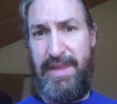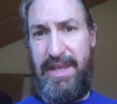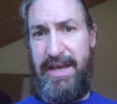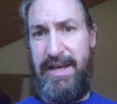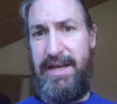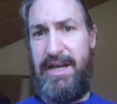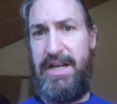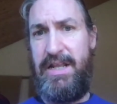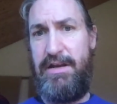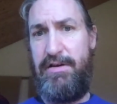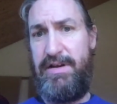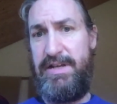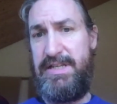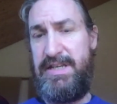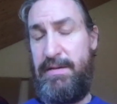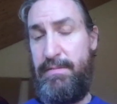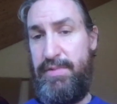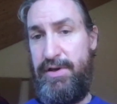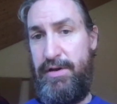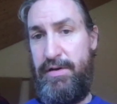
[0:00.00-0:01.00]
Again, there are
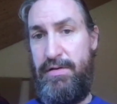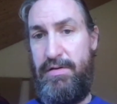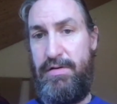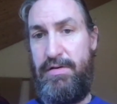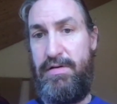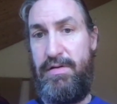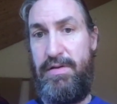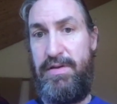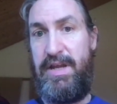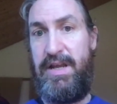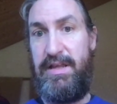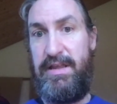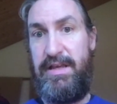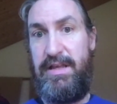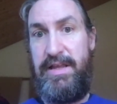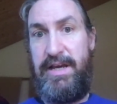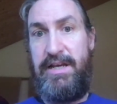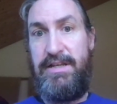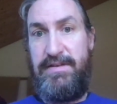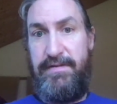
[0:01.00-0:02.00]
some who think
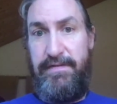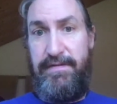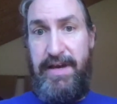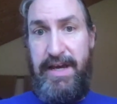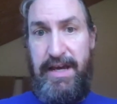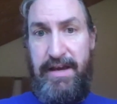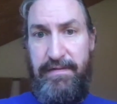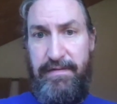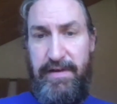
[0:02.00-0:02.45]
that that's fair